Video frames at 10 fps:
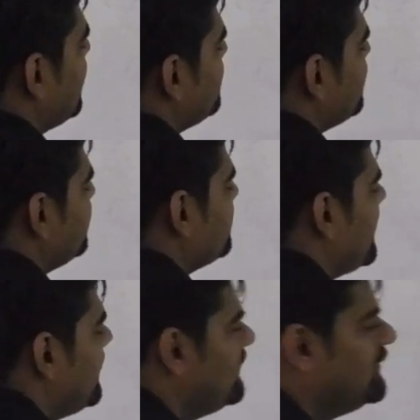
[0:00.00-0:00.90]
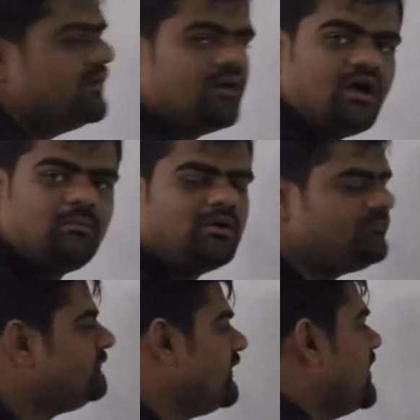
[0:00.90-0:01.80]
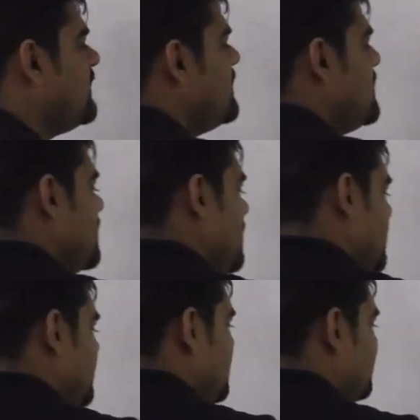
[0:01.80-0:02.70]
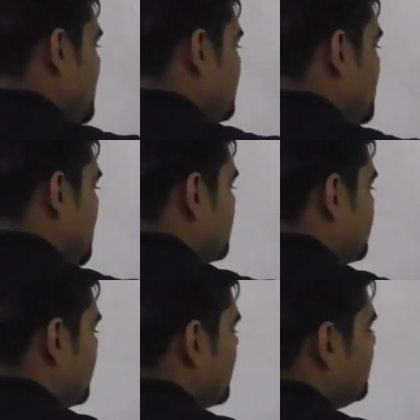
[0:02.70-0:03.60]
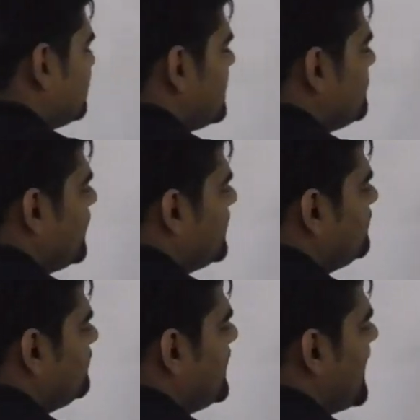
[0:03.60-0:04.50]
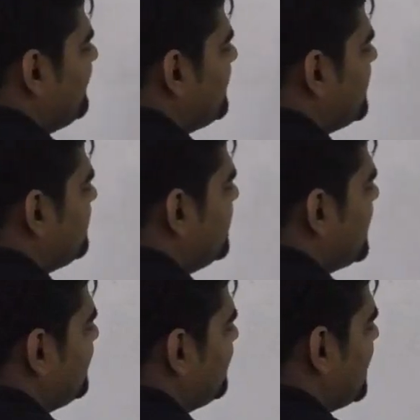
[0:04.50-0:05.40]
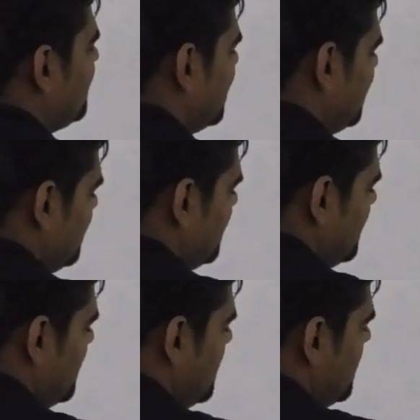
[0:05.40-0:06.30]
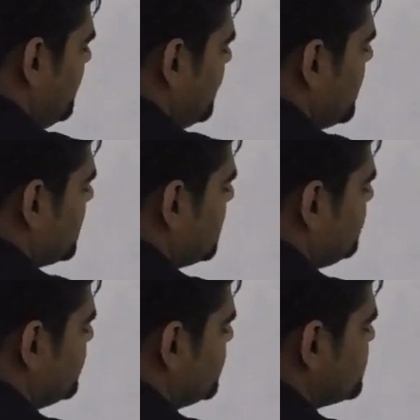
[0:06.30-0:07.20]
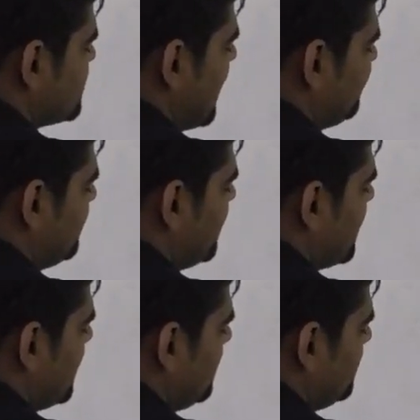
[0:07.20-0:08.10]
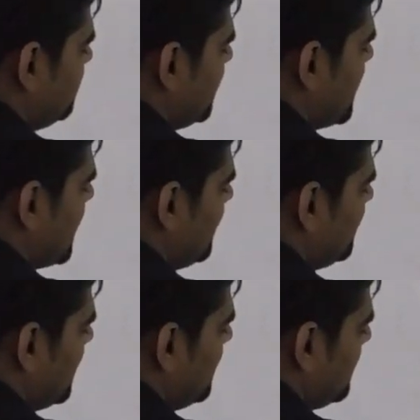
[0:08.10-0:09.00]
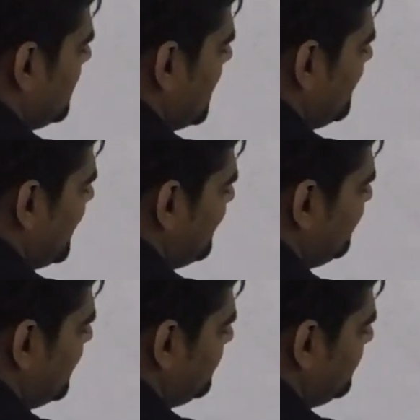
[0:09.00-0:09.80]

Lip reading: represented by gamma. Right? Now in this case there are 2-3 things which are important: alpha plus beta plus gamma, product of 2's alpha beta, beta gamma, gamma alpha,